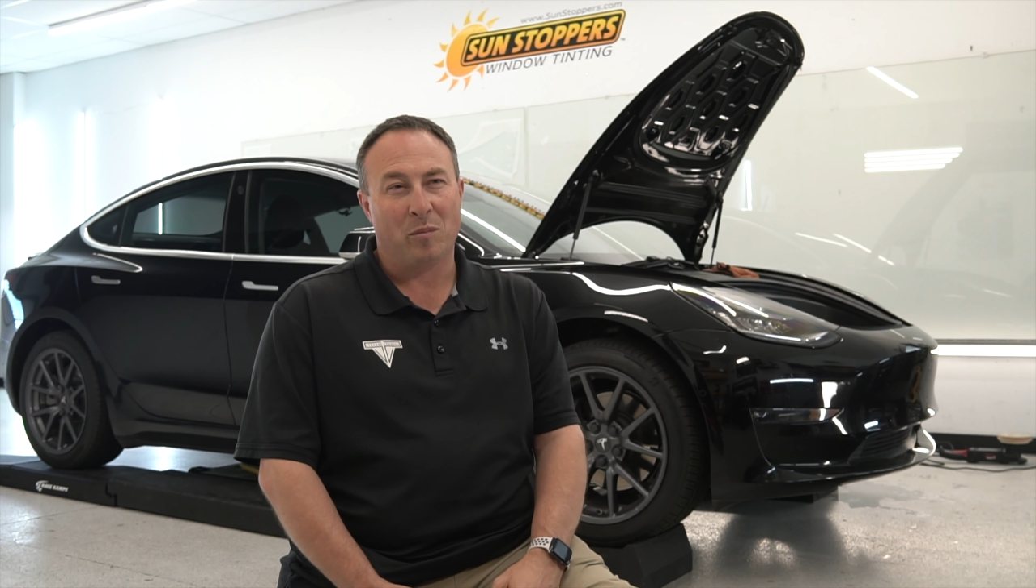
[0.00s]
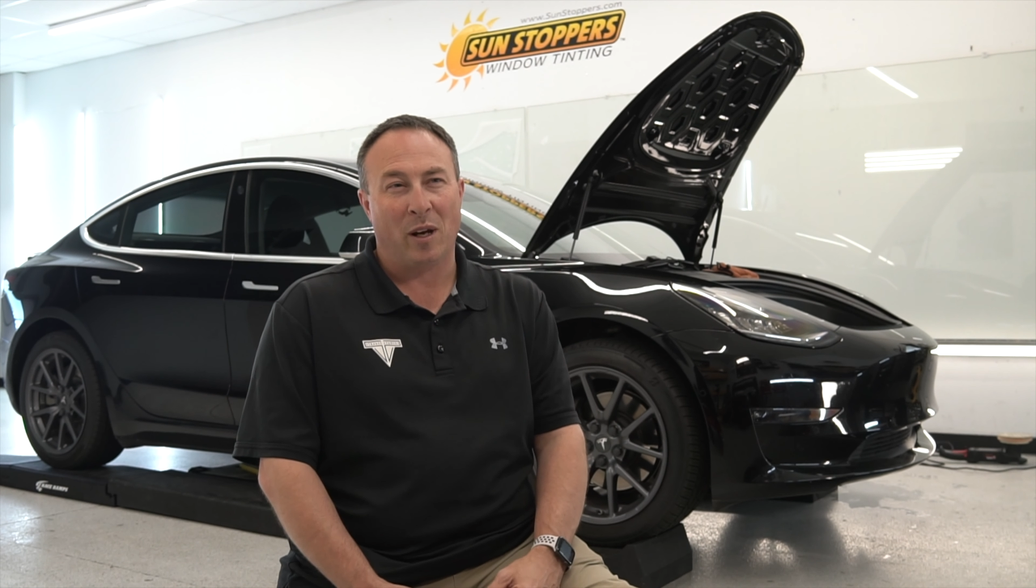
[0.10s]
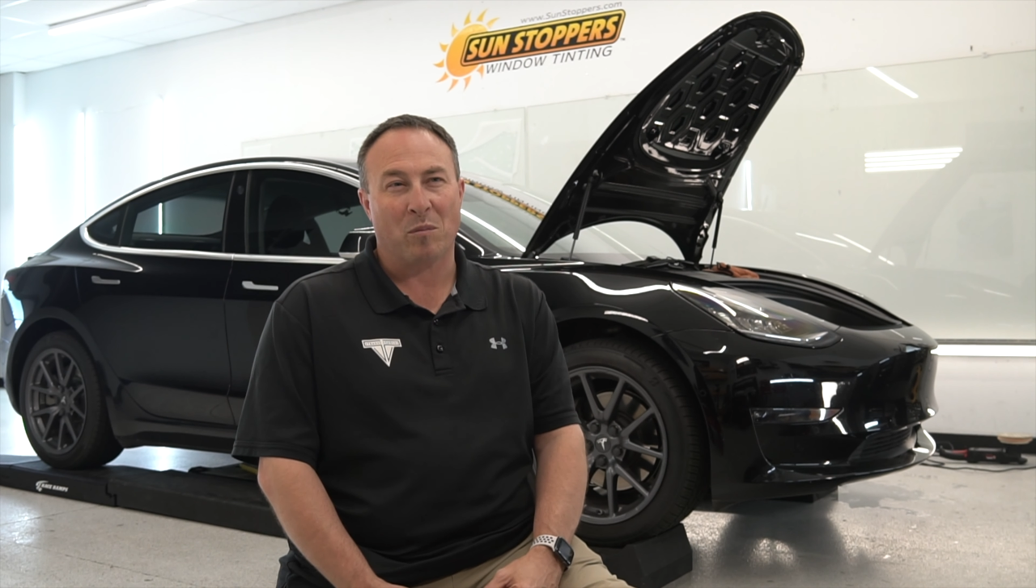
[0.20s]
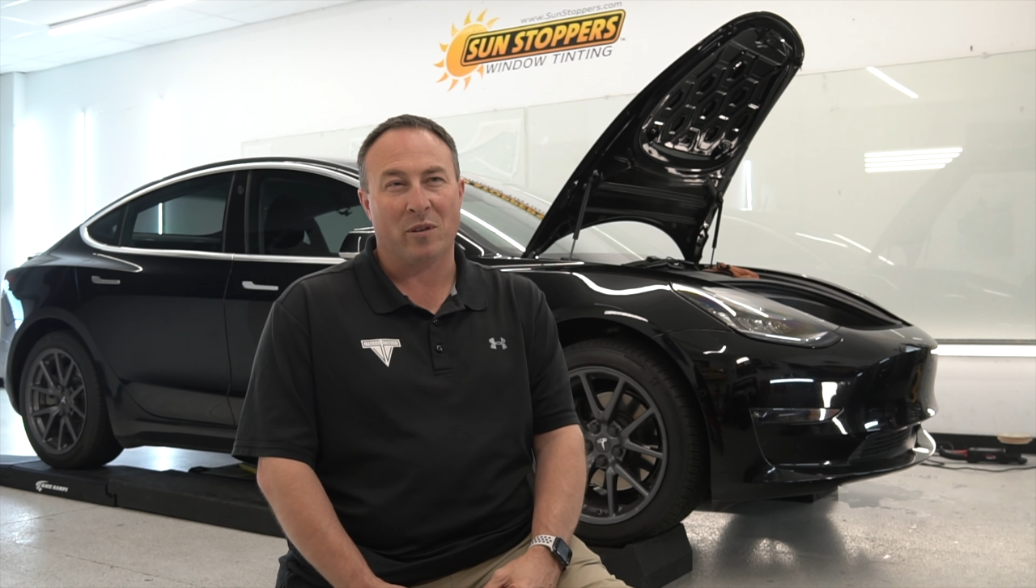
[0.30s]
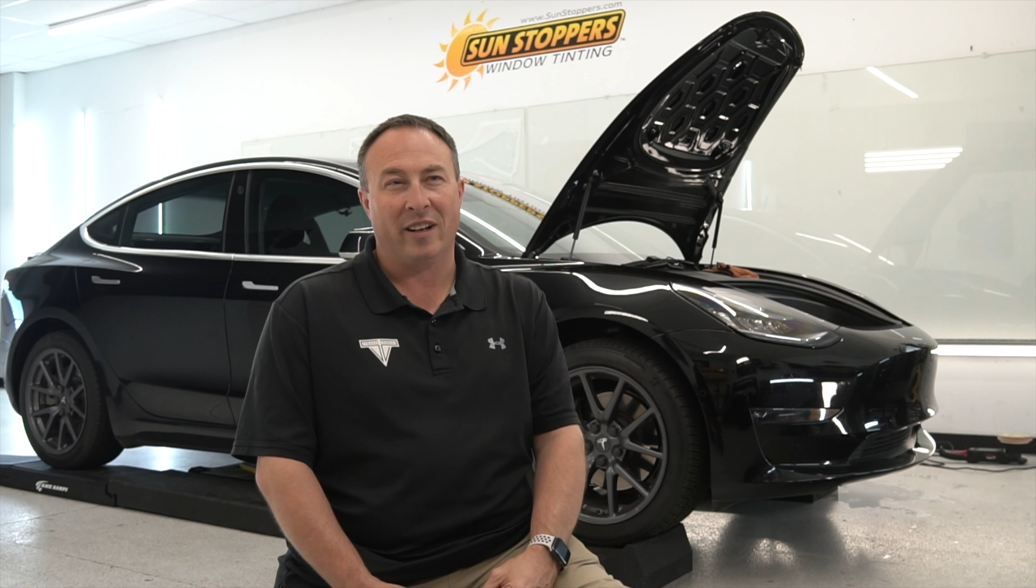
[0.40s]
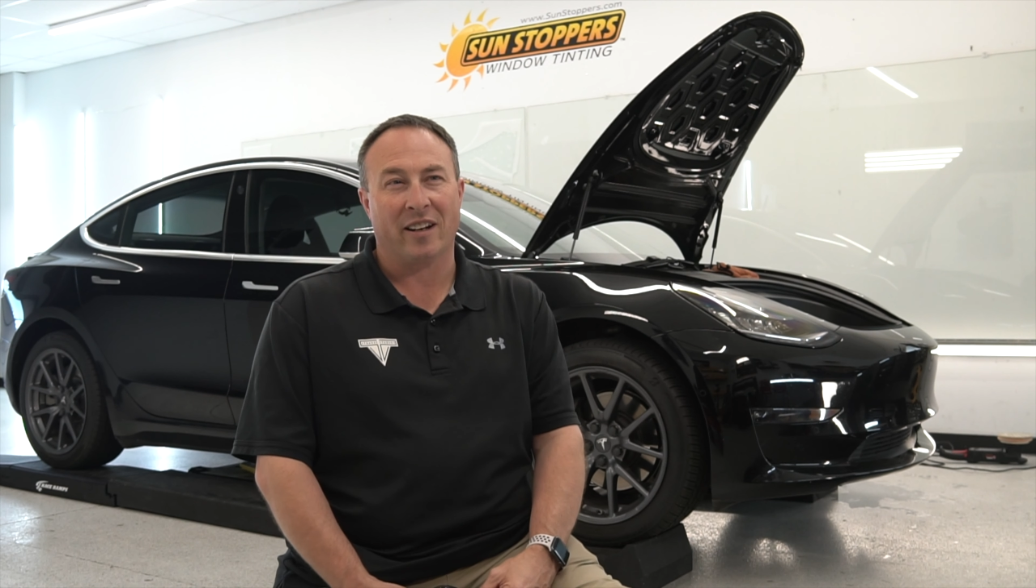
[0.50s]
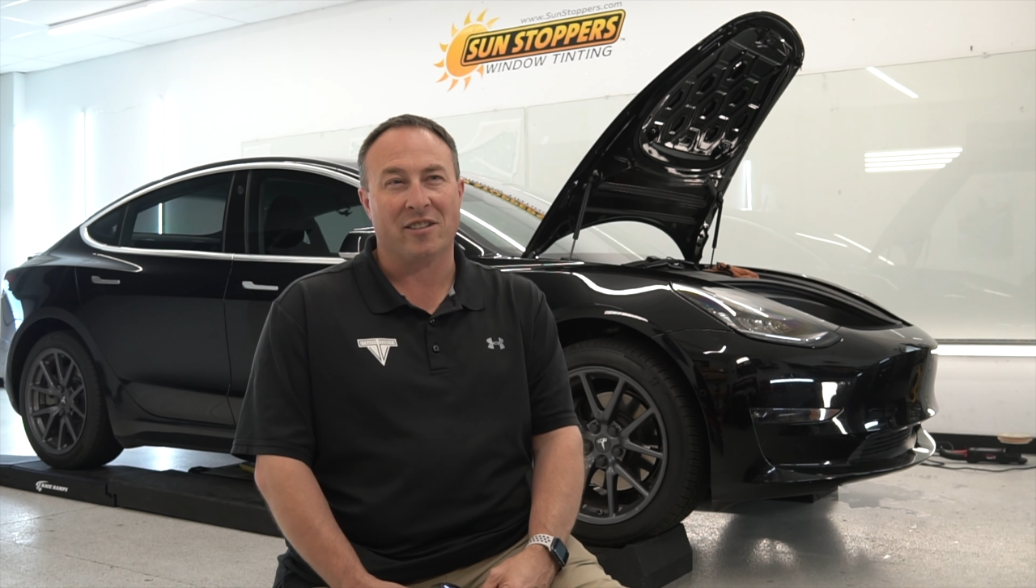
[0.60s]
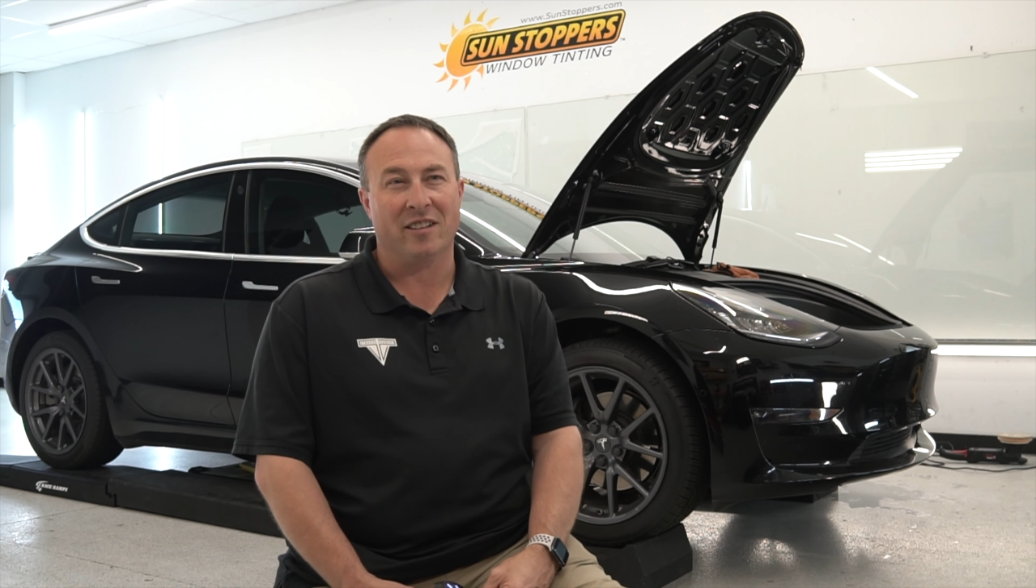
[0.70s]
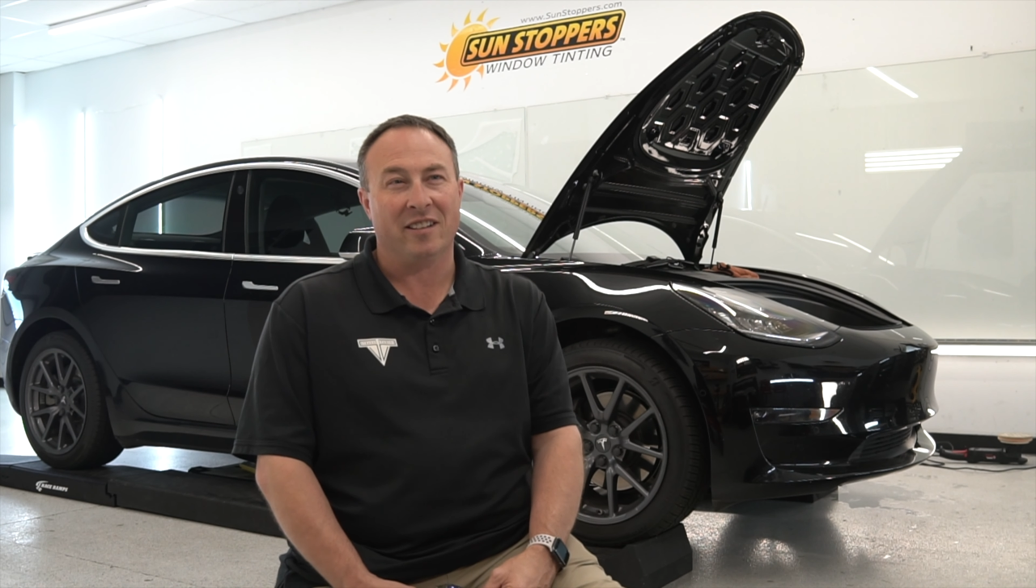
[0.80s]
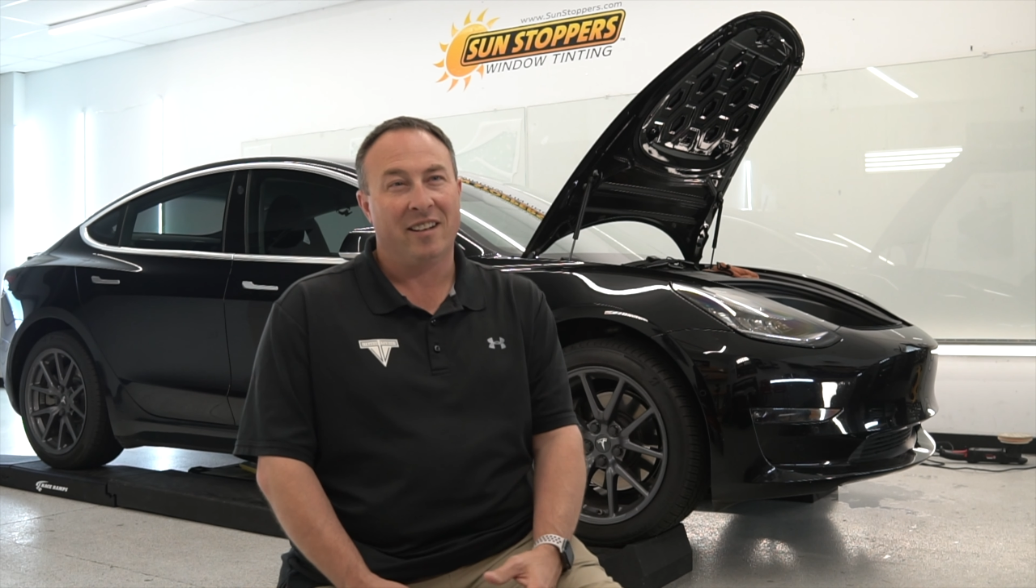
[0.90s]
paint
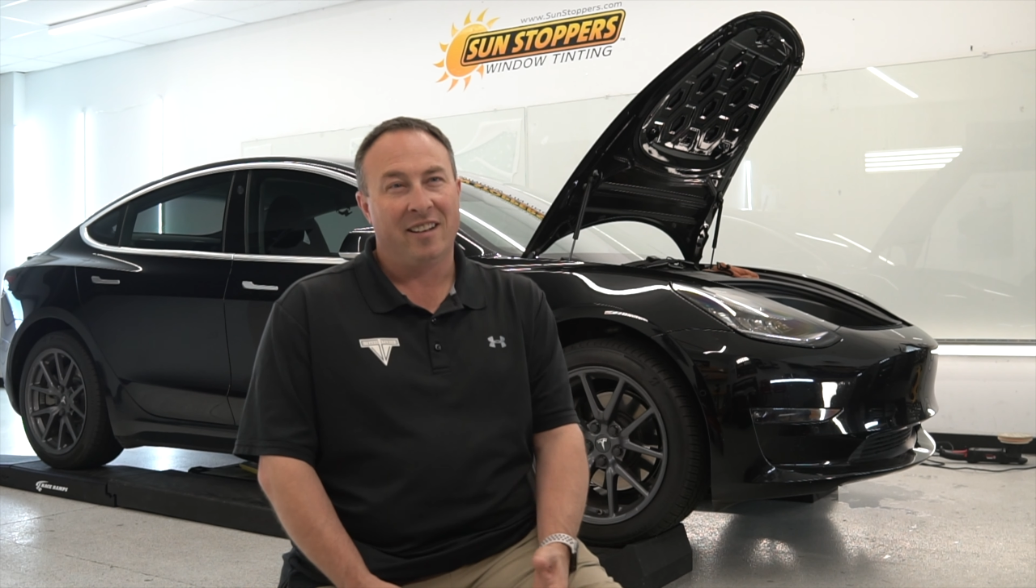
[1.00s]
protection